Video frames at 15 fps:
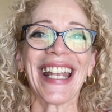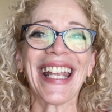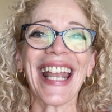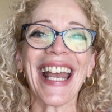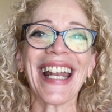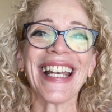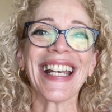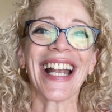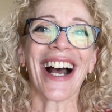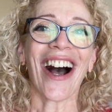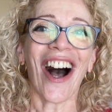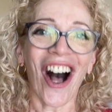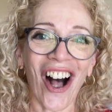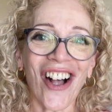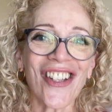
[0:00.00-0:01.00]
can
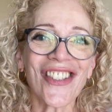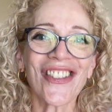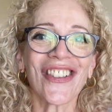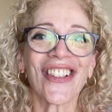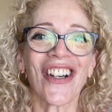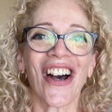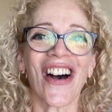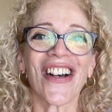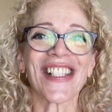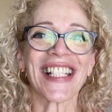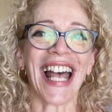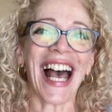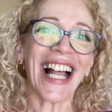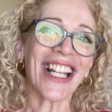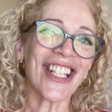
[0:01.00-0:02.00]
also cause
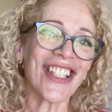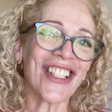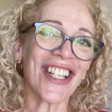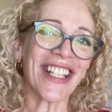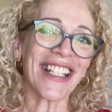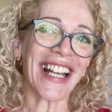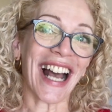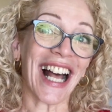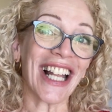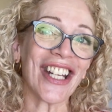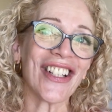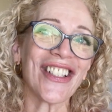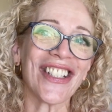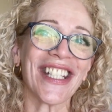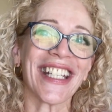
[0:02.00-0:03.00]

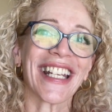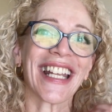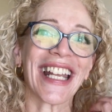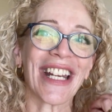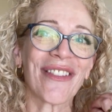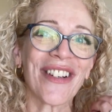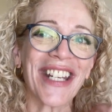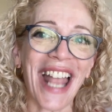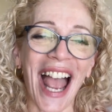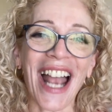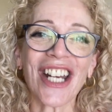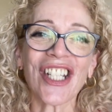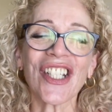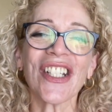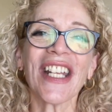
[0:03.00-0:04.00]
allergic
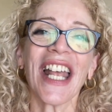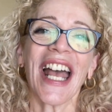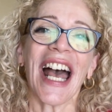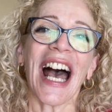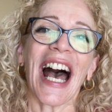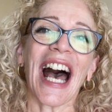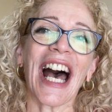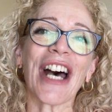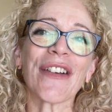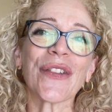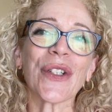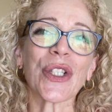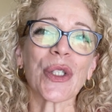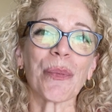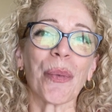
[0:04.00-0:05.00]
reaction
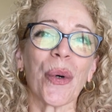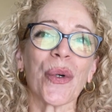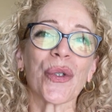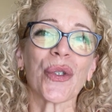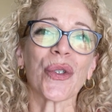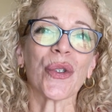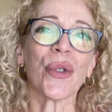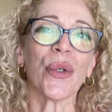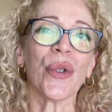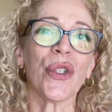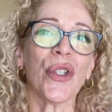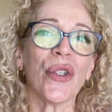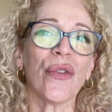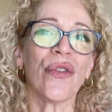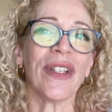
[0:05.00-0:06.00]
after exposure to
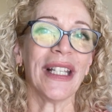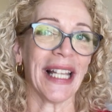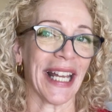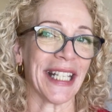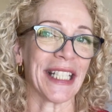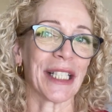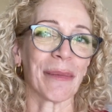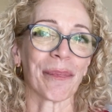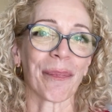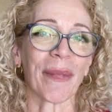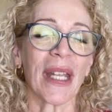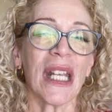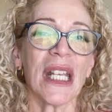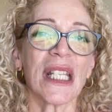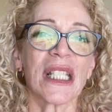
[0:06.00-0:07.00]
UV light.
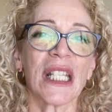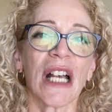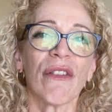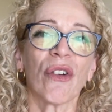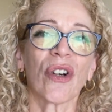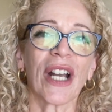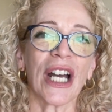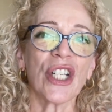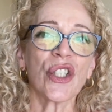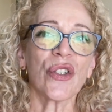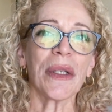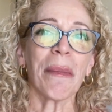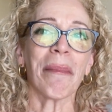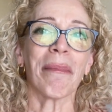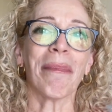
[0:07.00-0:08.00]
Several
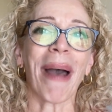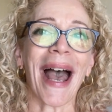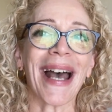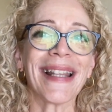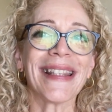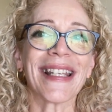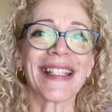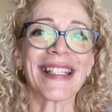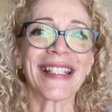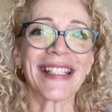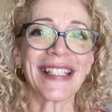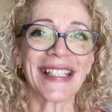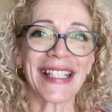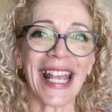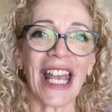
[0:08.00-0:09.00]
countries ban the
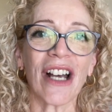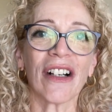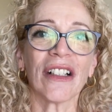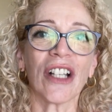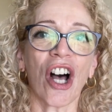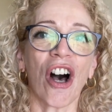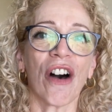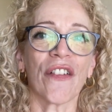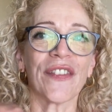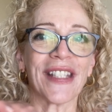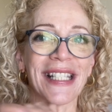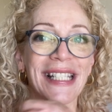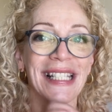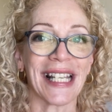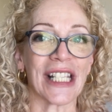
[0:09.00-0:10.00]
sale of the
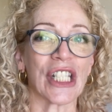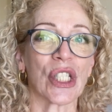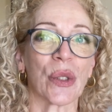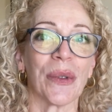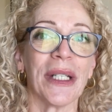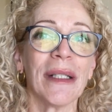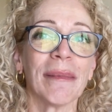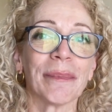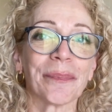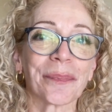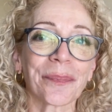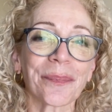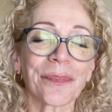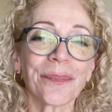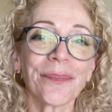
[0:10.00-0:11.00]
sunscreen
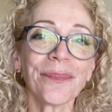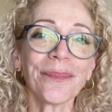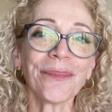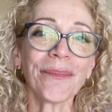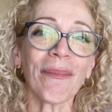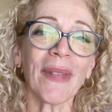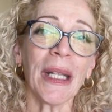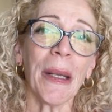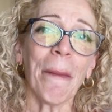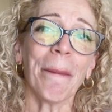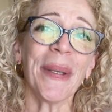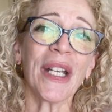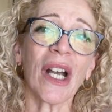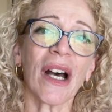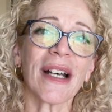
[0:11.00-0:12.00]

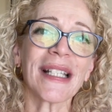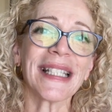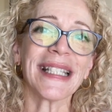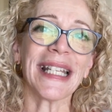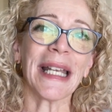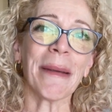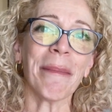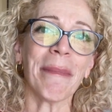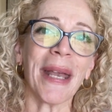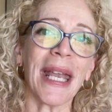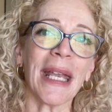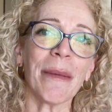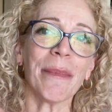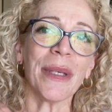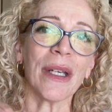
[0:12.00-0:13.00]
because they
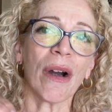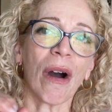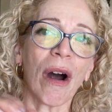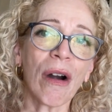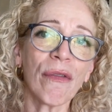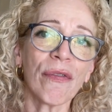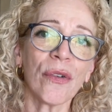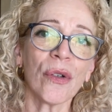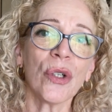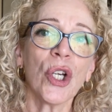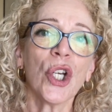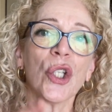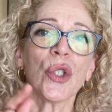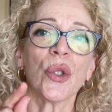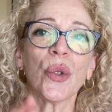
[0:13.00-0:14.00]
may be harmful
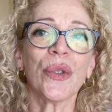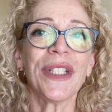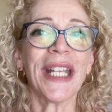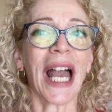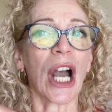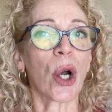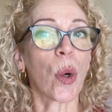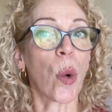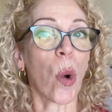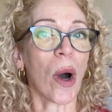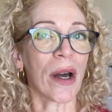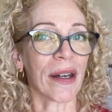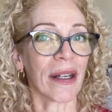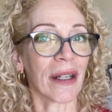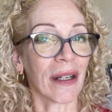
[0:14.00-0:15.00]
to the
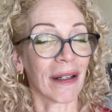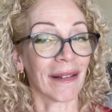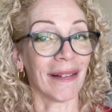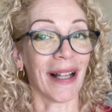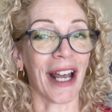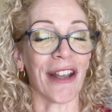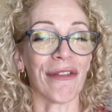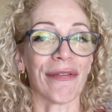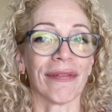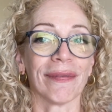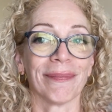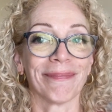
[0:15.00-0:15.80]
aquatic life.